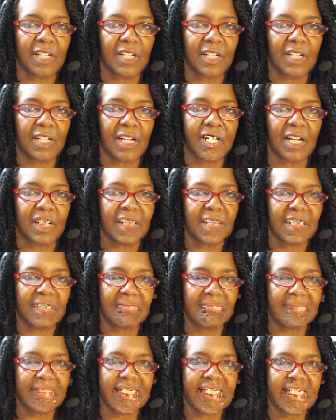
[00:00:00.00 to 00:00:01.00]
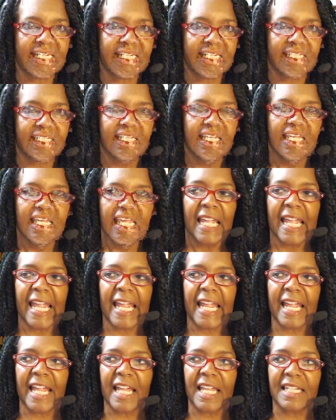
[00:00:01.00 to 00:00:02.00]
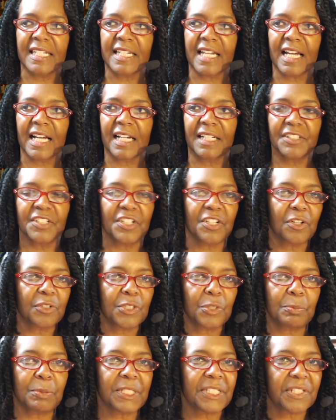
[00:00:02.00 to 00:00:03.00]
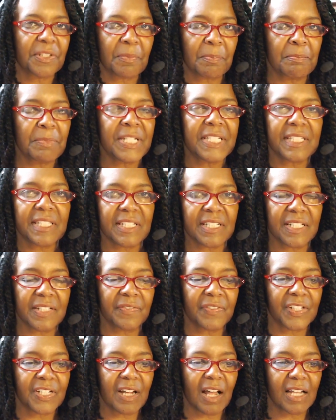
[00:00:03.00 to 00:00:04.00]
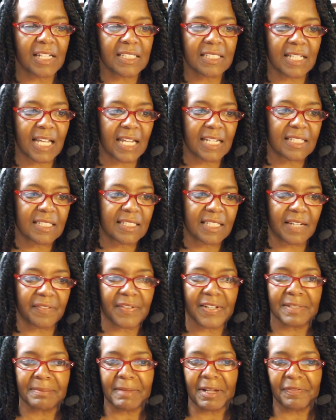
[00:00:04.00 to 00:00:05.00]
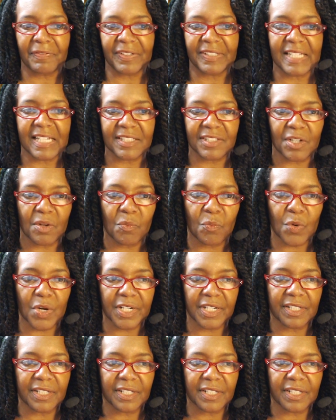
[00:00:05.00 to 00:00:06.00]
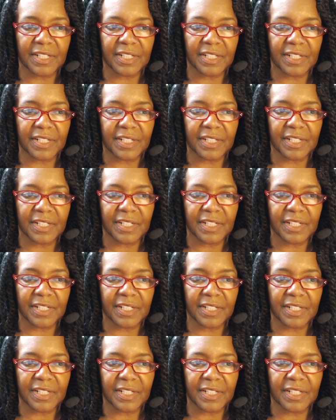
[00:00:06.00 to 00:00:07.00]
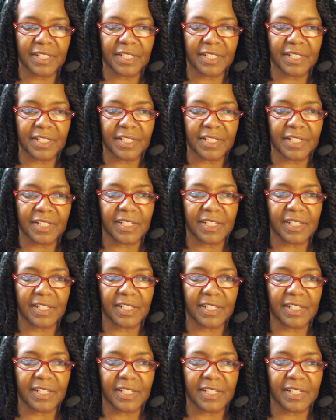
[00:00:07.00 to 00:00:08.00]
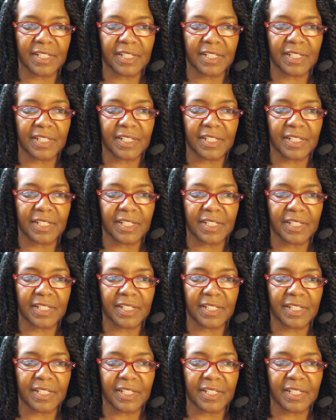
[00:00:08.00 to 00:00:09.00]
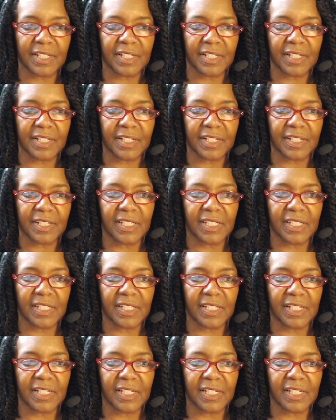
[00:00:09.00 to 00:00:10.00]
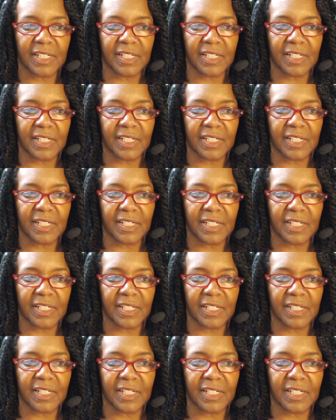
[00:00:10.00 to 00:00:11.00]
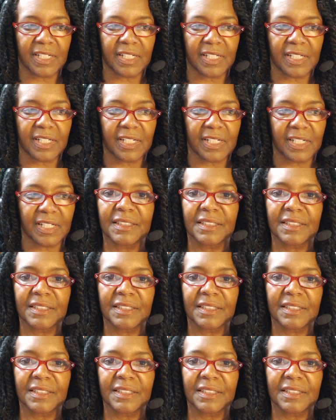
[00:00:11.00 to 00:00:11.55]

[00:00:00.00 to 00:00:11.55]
service to men, and uh, you know, to be submissive and all this kind of stuff. As a matter of fact, that's on one of the. Uh, the, that's on the second column over here. Submissive equals nice.